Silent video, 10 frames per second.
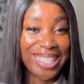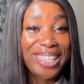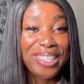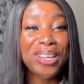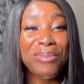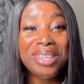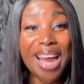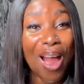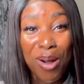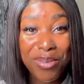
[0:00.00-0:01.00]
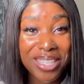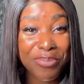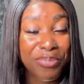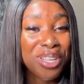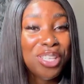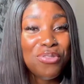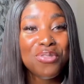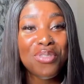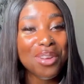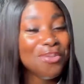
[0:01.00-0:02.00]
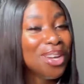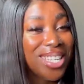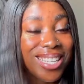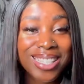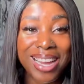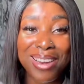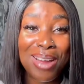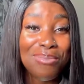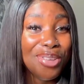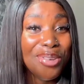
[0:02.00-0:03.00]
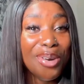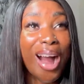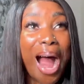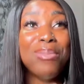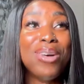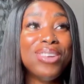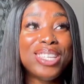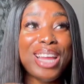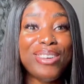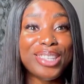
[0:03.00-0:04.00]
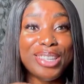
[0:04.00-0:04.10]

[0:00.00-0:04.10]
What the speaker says: This is something I always preach. If you follow me on Instagram, you know I'm always shouting,